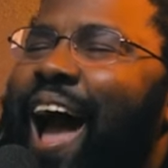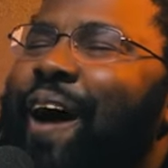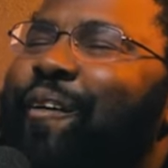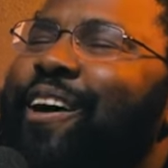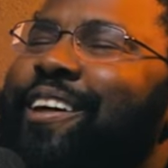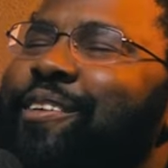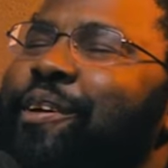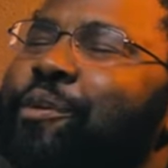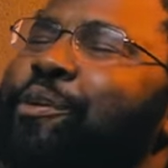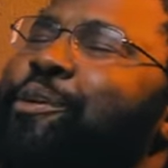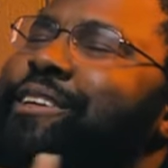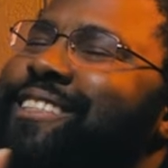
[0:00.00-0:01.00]
we'll come well,
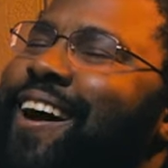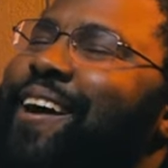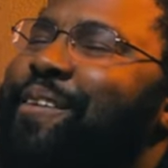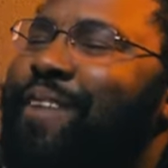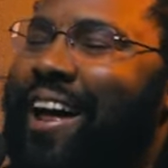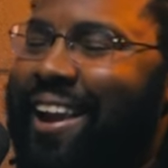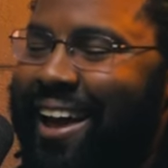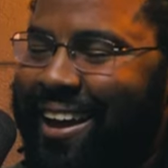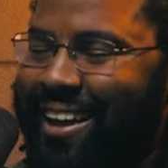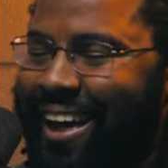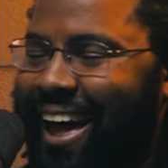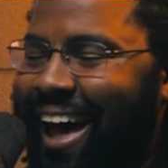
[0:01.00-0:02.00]
back. we were talking about
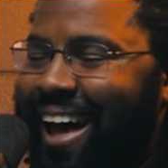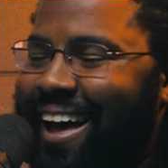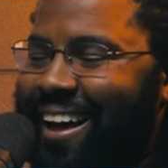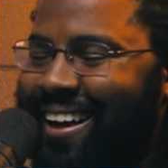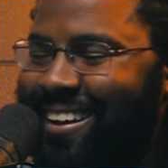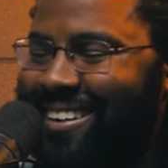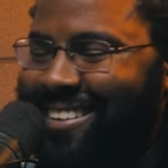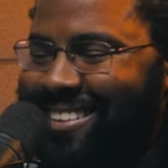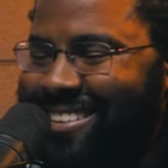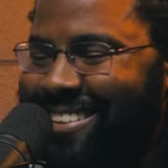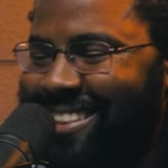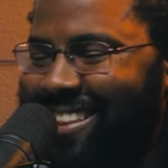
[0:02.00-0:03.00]
like
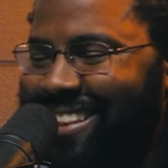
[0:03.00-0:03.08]
uh,